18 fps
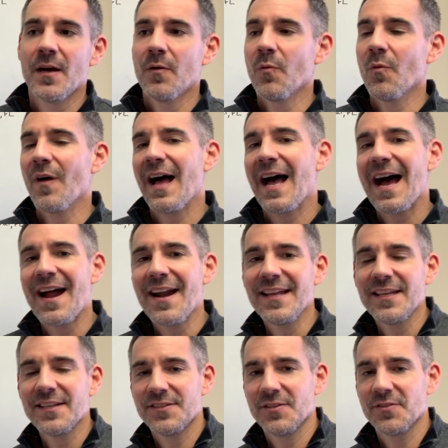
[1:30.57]
Well, how
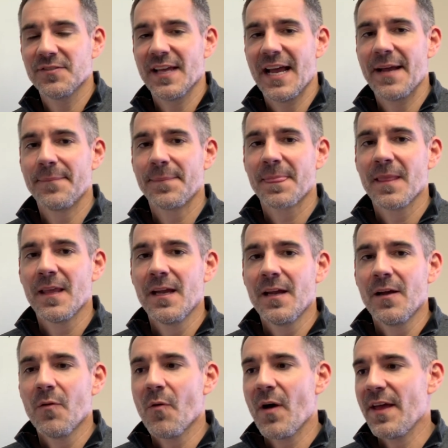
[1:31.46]
do you do that?
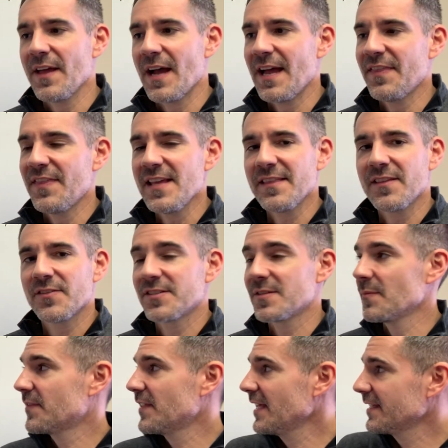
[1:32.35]
Well, I think there's
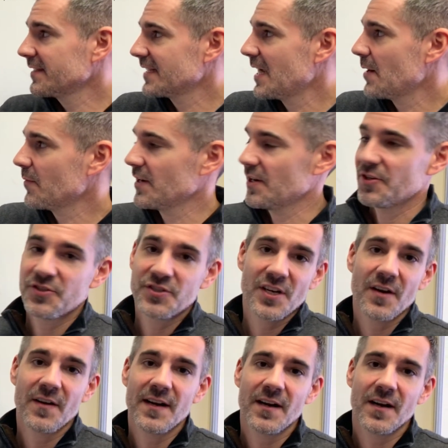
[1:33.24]
some things that I want to
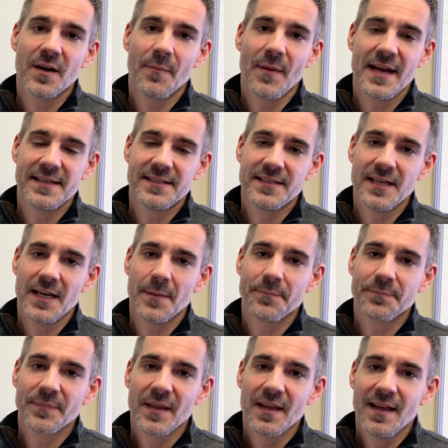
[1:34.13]
share here in my
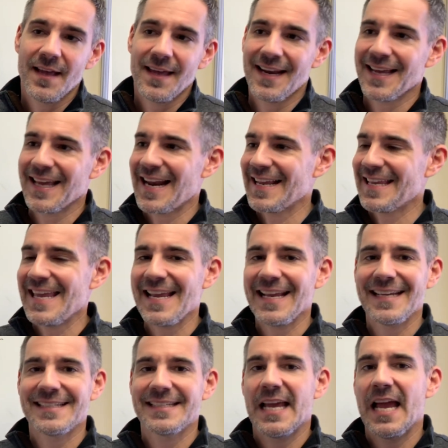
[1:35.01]
tip. And again, I can't
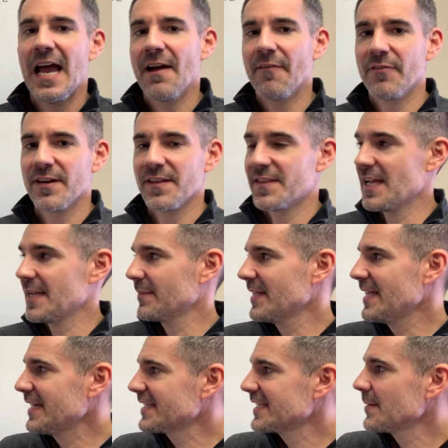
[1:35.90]
get to everything,
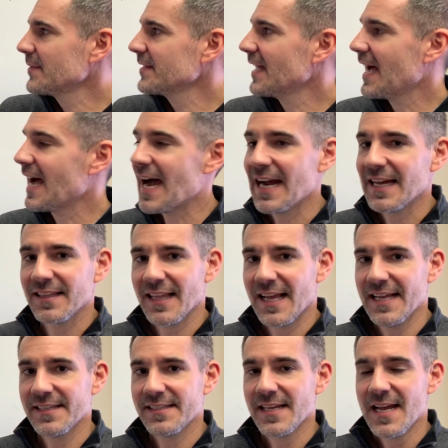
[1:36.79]
but hit some of the
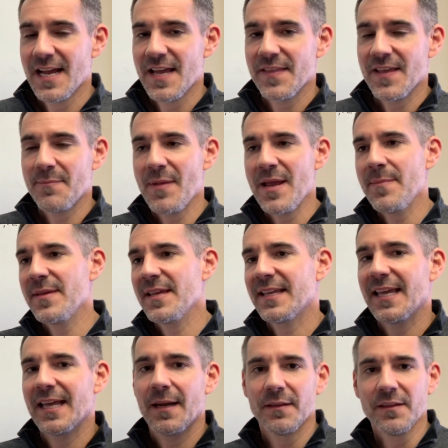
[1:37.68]
highlights that maybe,
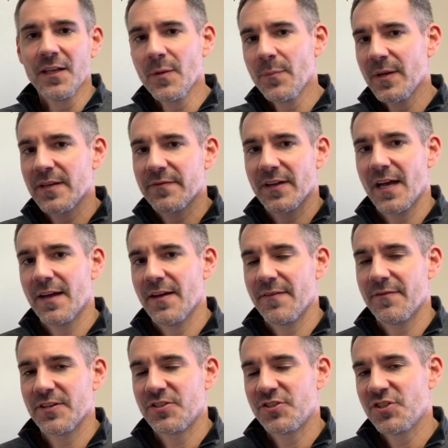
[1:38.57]
again, a little bit
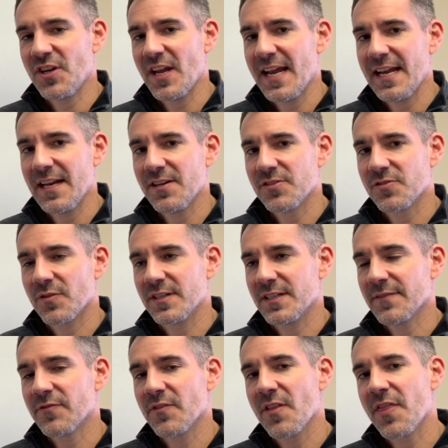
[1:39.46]
of a change or a
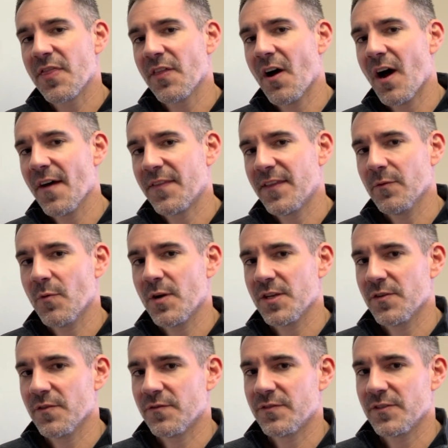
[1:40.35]
different thought than what
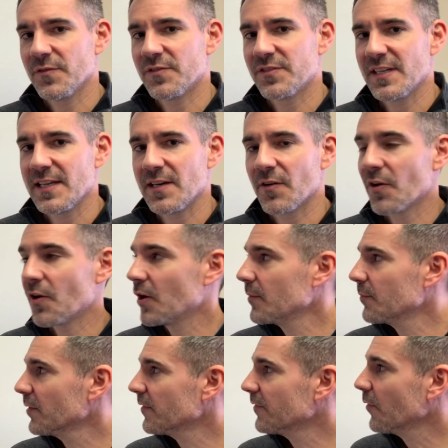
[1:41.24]
you've seen or
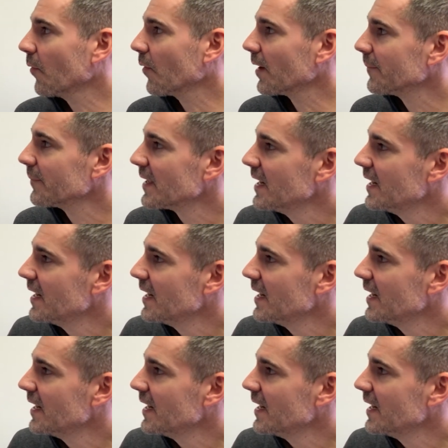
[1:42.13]
heard before.